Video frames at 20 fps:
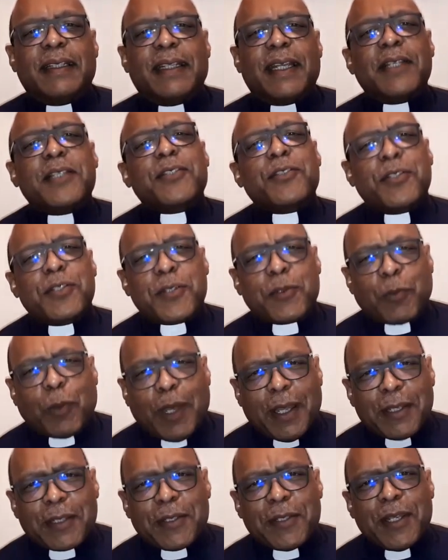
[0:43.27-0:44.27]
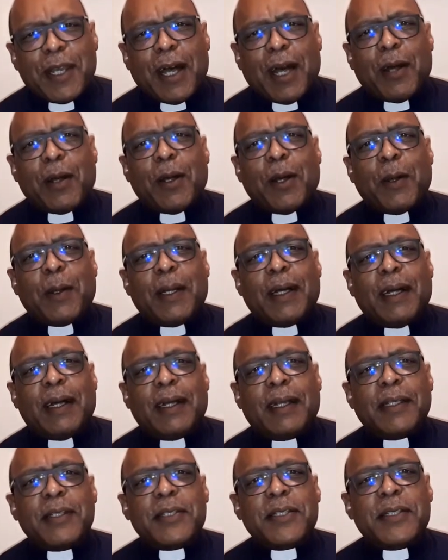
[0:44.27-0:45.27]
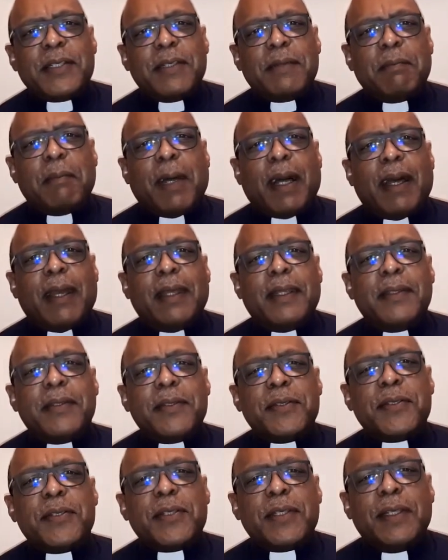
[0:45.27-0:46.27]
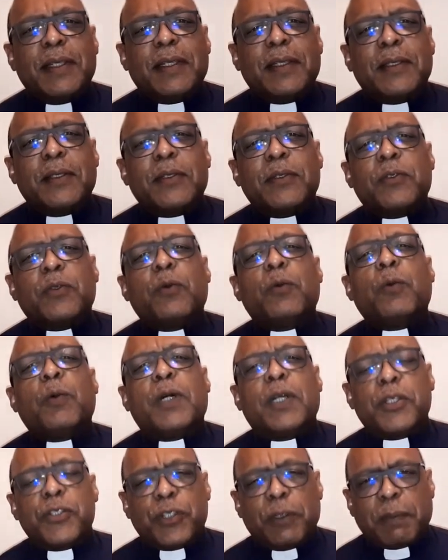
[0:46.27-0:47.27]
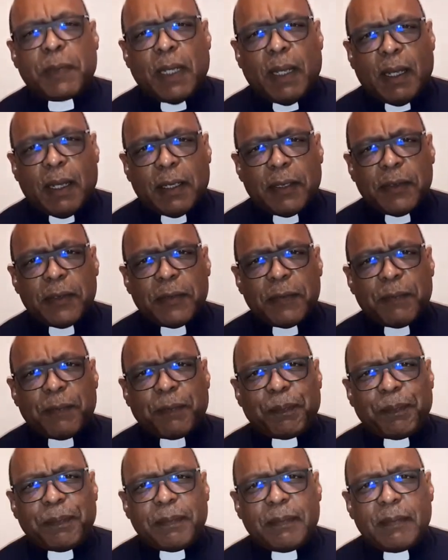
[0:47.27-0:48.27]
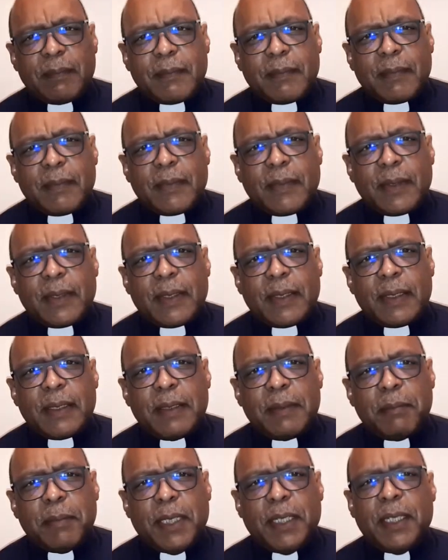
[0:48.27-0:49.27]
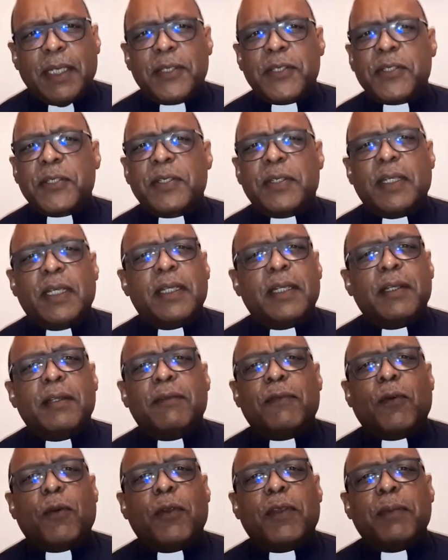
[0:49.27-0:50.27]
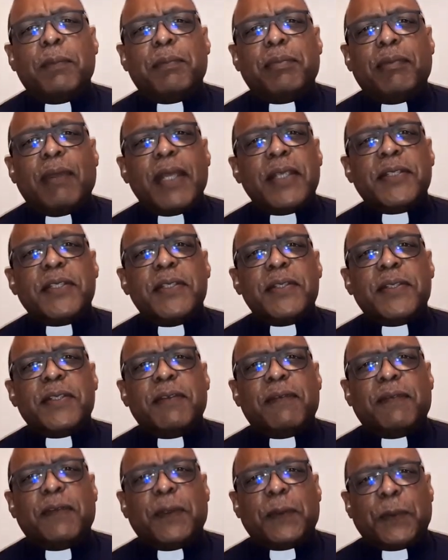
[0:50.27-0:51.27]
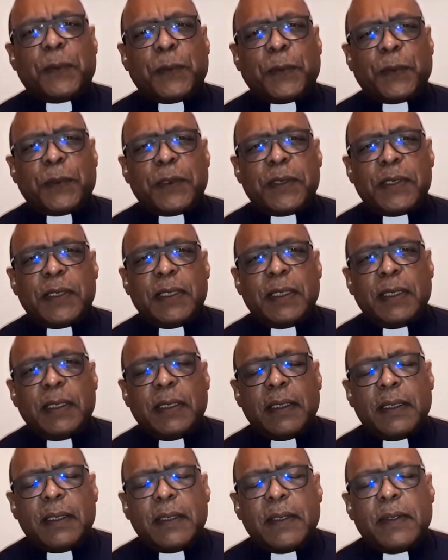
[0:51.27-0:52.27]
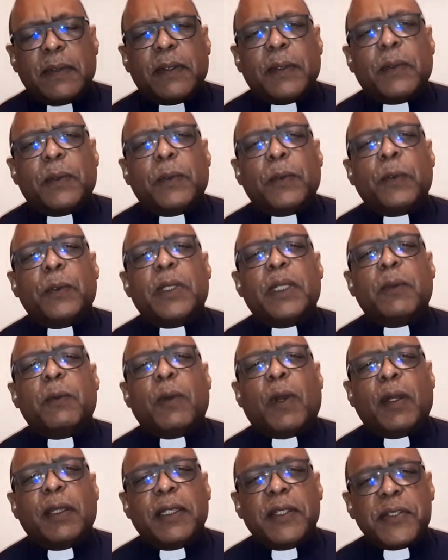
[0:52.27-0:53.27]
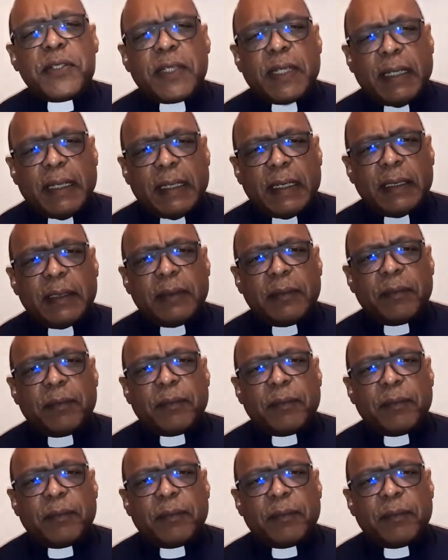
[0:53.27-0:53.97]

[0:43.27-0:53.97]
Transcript: Let's just quieten our hearts and minds to worship God. Be still for the presence of the Lord, the Holy One is here.